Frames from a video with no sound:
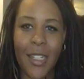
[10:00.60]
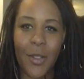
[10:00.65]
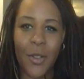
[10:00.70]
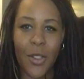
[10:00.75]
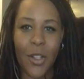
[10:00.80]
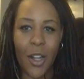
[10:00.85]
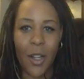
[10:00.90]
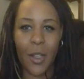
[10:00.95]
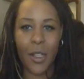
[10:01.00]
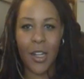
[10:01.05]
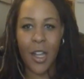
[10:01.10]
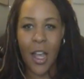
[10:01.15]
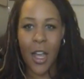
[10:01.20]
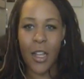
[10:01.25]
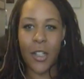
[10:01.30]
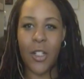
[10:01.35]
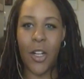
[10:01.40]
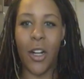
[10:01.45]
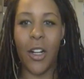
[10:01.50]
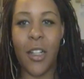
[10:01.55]
guys it was going to
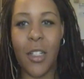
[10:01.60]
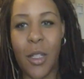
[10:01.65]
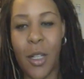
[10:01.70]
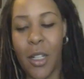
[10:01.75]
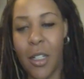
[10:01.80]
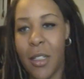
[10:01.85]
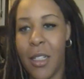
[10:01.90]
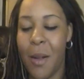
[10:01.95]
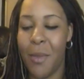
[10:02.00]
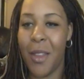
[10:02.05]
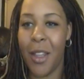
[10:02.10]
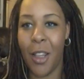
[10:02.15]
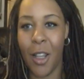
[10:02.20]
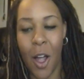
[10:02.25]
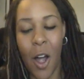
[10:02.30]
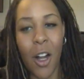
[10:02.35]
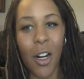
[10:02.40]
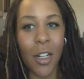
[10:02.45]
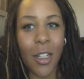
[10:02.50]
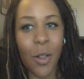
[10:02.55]
turn into something
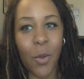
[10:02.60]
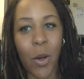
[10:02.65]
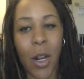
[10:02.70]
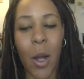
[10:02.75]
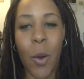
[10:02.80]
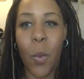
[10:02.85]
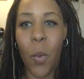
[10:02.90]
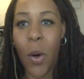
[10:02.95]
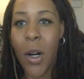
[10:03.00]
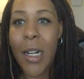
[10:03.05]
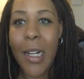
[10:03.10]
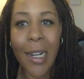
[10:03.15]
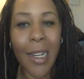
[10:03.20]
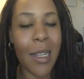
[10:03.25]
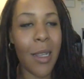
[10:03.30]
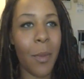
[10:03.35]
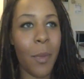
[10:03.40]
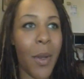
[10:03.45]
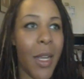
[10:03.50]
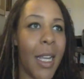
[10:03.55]
longer than what I
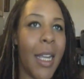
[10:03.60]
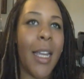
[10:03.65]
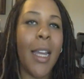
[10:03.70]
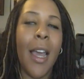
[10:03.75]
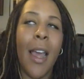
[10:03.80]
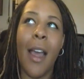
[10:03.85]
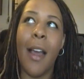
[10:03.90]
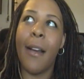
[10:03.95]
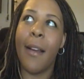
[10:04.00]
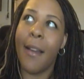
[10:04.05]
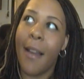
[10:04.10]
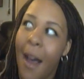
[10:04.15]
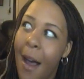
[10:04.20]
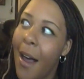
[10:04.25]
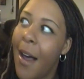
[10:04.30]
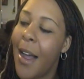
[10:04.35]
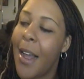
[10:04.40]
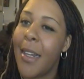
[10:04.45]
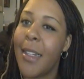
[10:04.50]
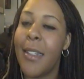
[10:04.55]
wanted it to be.
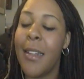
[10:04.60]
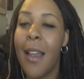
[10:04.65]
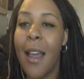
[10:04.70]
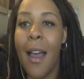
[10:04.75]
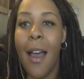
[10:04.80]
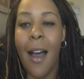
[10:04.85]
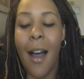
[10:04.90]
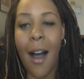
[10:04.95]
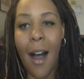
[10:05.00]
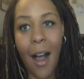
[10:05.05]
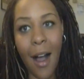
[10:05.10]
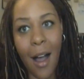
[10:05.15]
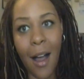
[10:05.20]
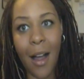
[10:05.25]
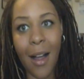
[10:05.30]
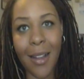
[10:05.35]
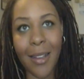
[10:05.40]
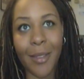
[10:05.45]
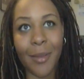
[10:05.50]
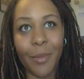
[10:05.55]
Gosh.
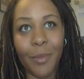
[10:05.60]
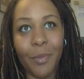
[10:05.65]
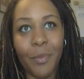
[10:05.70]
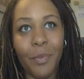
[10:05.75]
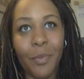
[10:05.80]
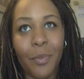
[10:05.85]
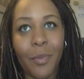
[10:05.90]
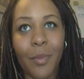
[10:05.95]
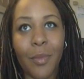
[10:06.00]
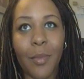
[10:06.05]
Um,